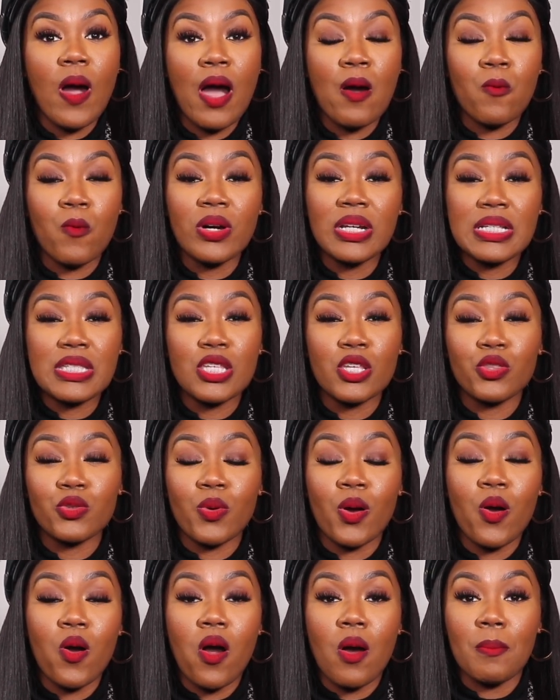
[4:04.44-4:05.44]
I wanted to
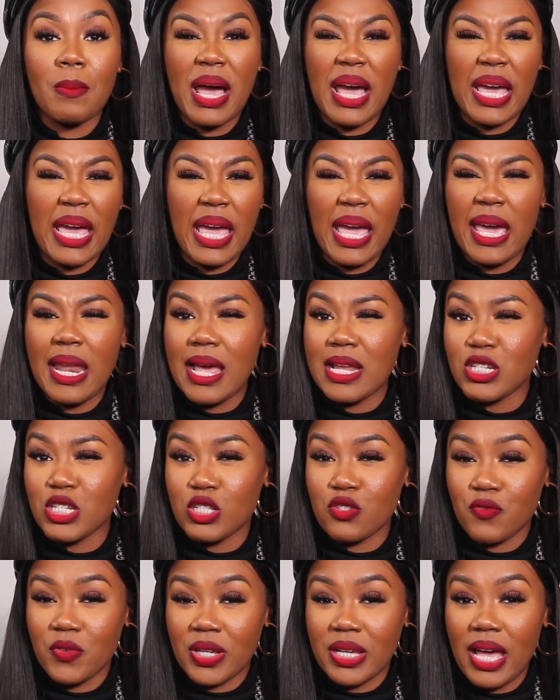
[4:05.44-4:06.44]
throw on my hat. I
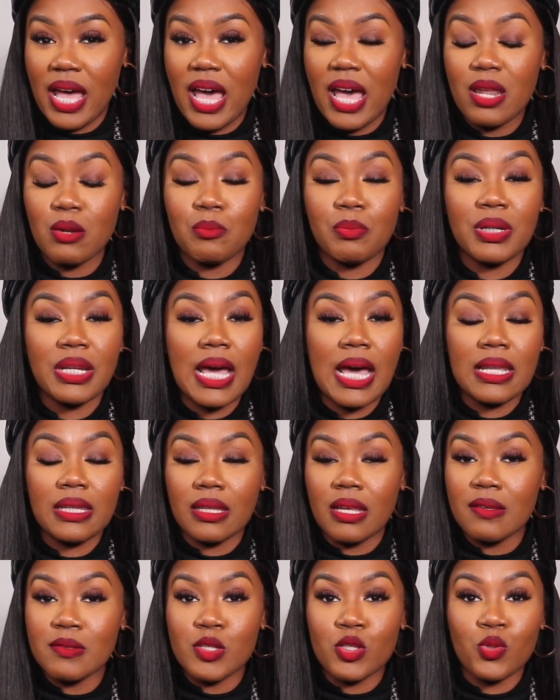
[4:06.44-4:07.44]
just forgot, but I
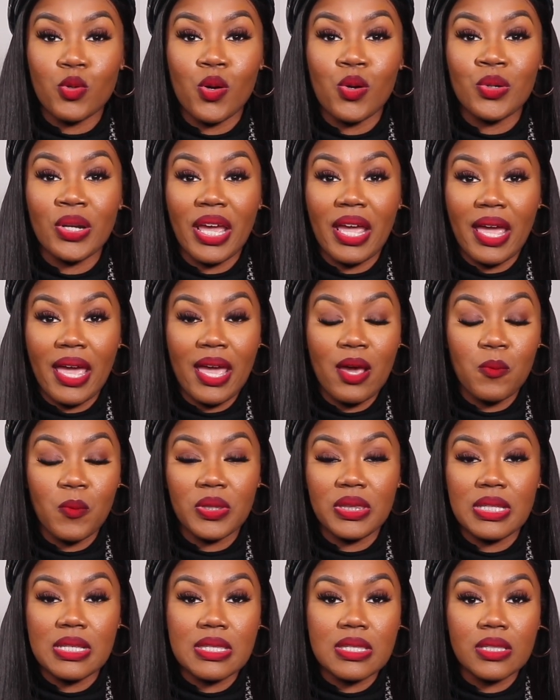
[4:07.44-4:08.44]
love to throw on a hat
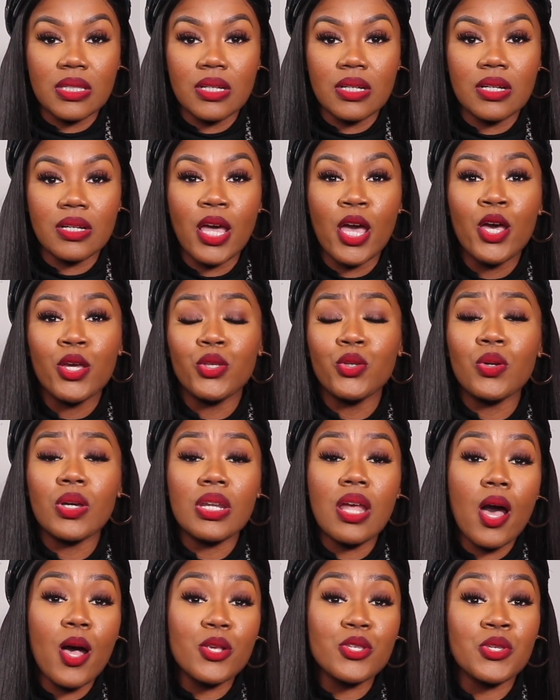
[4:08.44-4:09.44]
with this look. You could
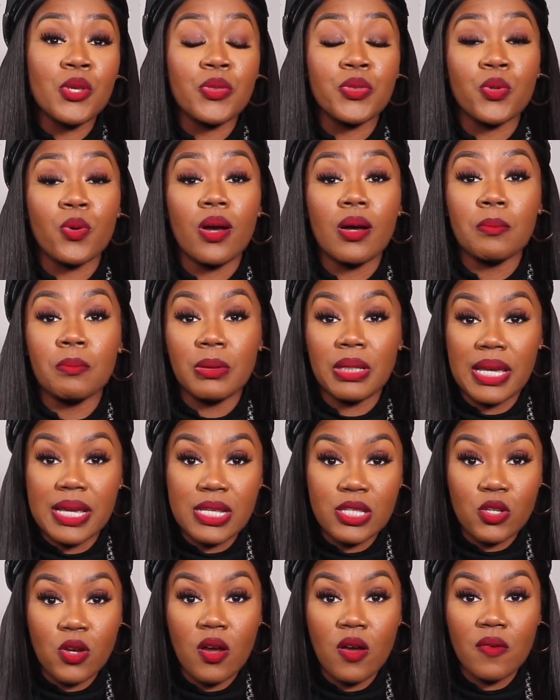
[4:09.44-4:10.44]
also throw a
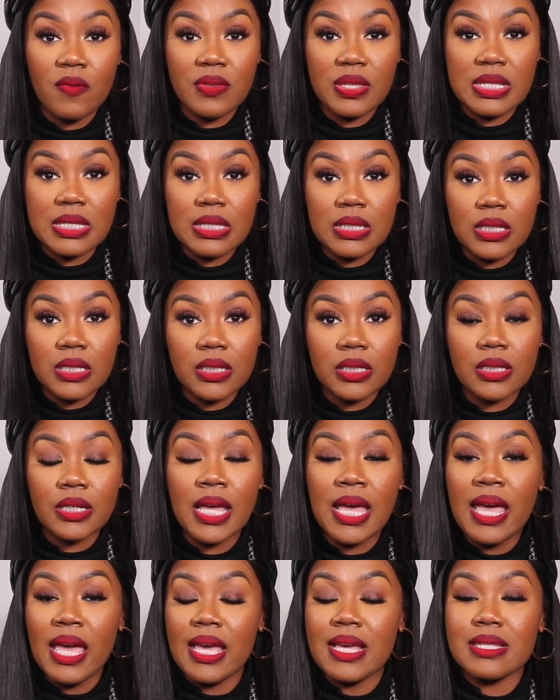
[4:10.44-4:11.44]
blazer over this look
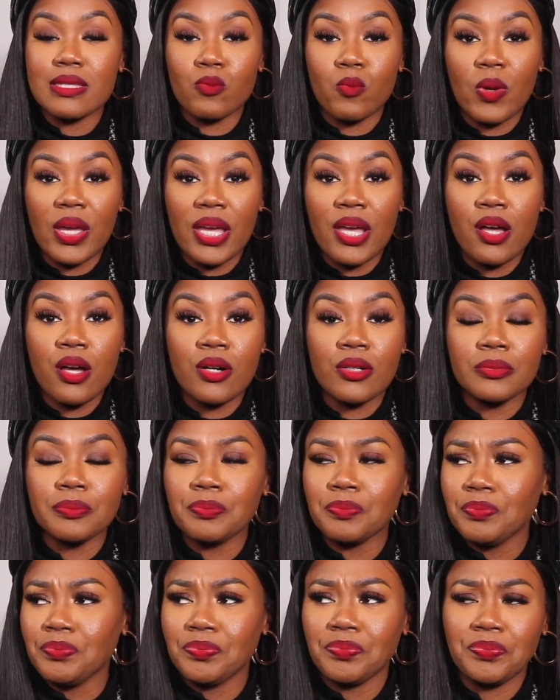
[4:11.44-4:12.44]
as
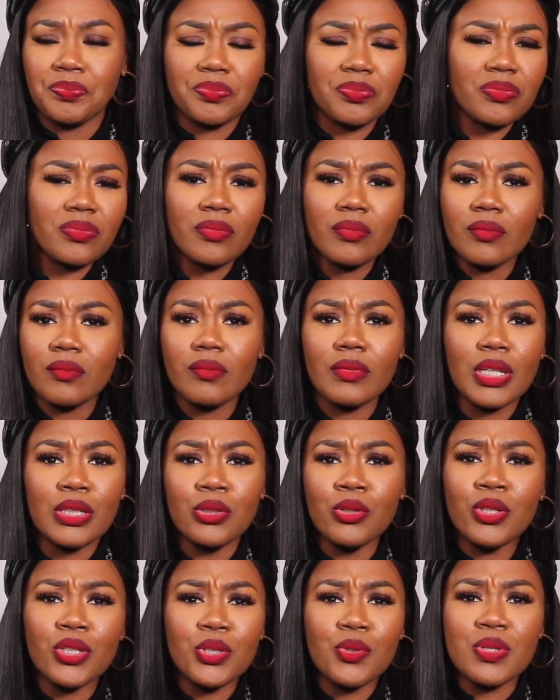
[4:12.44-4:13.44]
well
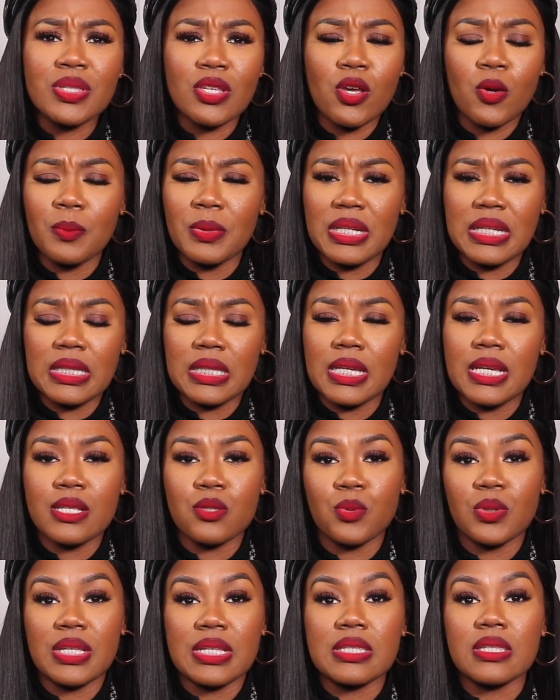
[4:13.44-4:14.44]
you could do so many things
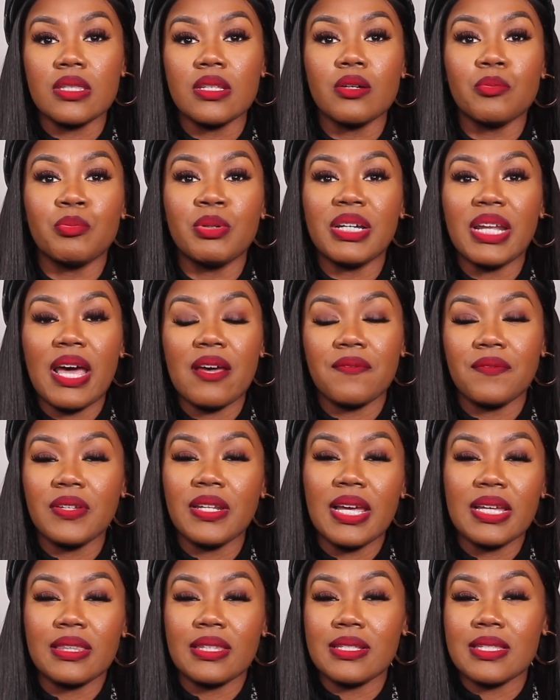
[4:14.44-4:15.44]
with this look but i feel
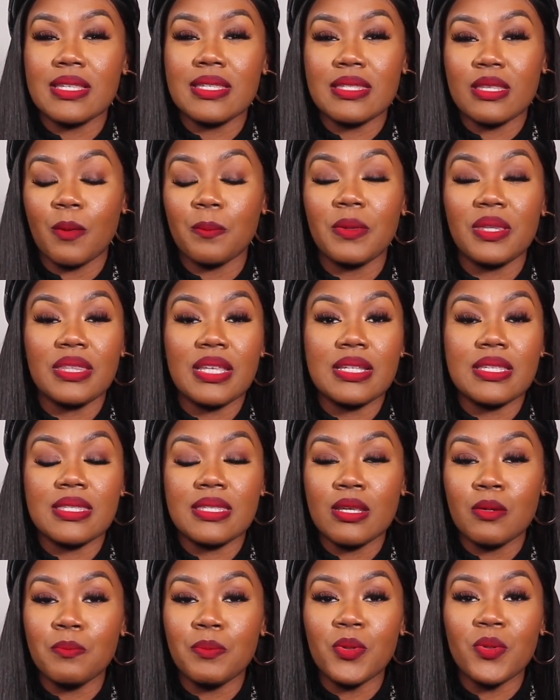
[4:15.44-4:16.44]
like this is something that's
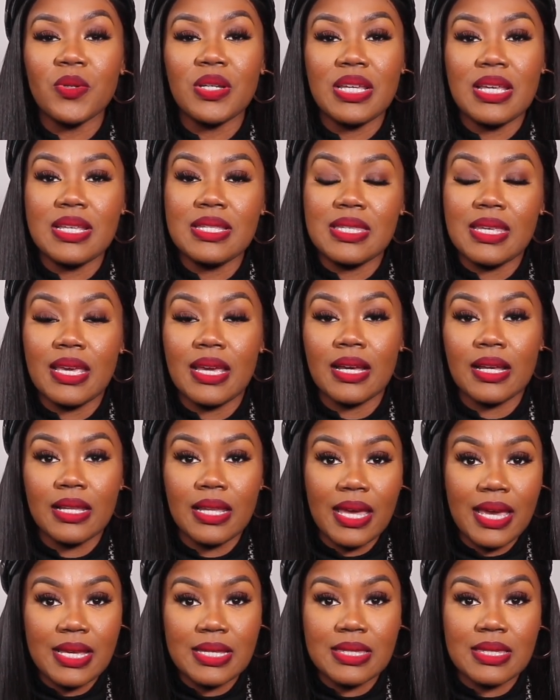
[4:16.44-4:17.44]
simple easy and
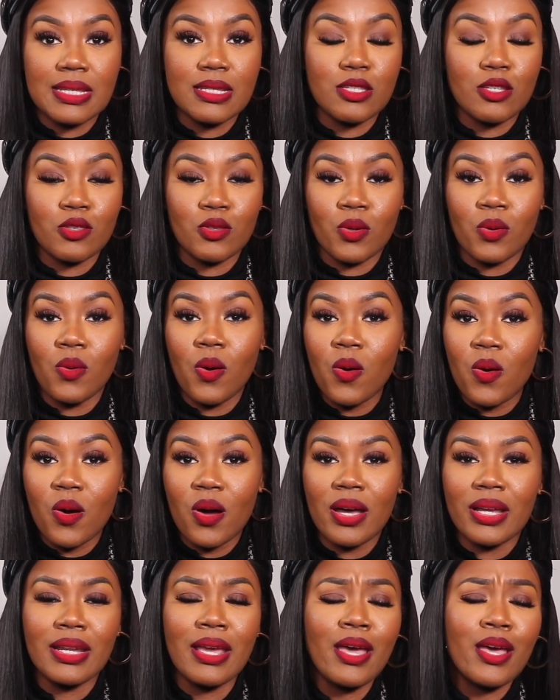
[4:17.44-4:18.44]
classic to throw
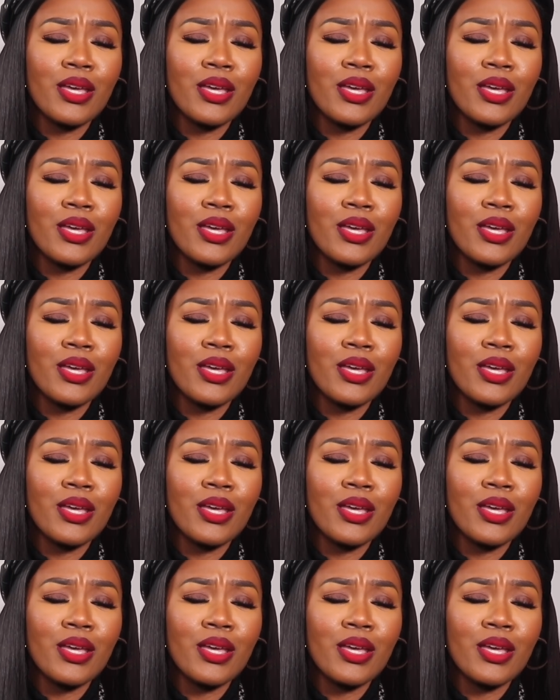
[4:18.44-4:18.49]
on